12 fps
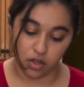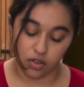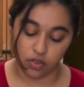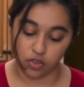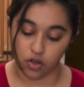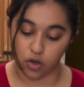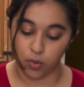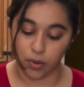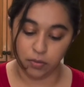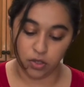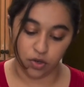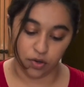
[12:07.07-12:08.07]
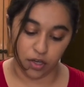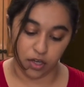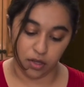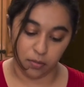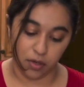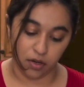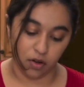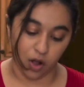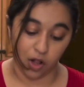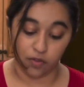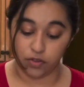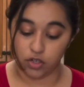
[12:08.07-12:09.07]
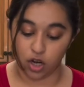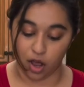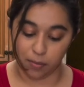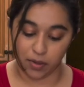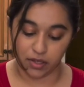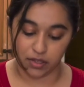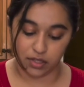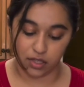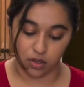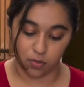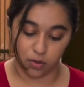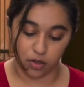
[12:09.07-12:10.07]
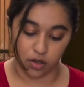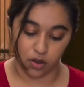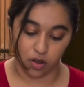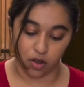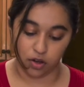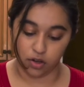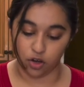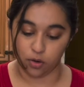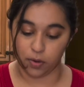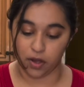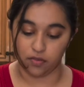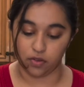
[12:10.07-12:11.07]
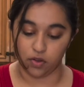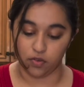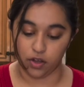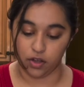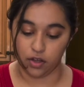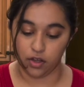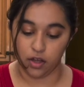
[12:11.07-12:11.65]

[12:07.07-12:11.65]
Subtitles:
the whipped cream and all of the toppings that you put on your Pavlova,